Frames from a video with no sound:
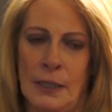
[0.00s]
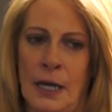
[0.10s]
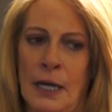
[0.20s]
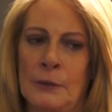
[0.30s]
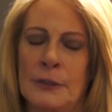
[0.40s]

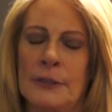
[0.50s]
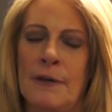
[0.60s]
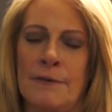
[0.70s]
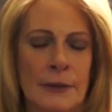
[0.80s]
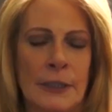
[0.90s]
I would
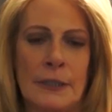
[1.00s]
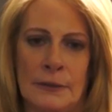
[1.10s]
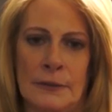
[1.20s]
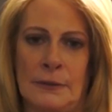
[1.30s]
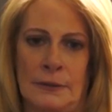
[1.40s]
definitely
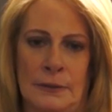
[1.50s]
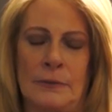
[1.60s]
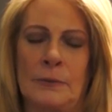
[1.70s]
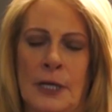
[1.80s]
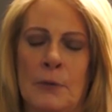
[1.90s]

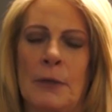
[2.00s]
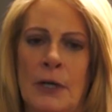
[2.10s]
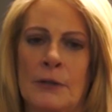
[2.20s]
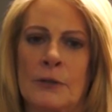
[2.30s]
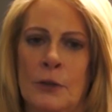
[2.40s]
recommend
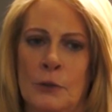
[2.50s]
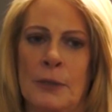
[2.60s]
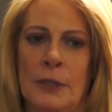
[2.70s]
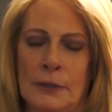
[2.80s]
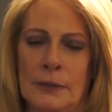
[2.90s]
Dr.
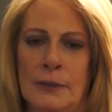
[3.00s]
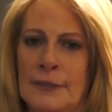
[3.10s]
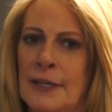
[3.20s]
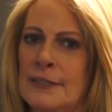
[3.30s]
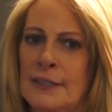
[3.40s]
Golpa.
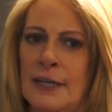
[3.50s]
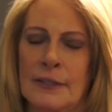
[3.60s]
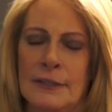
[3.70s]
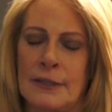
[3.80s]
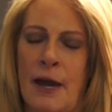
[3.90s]
As I
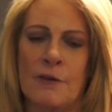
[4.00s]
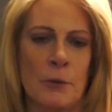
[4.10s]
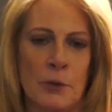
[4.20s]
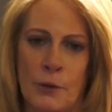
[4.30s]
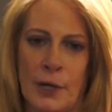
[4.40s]
said, the staff's
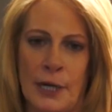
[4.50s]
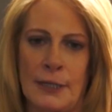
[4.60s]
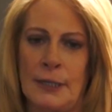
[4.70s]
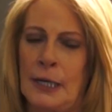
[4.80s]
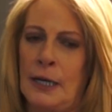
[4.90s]
been
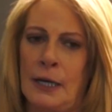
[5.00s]
great.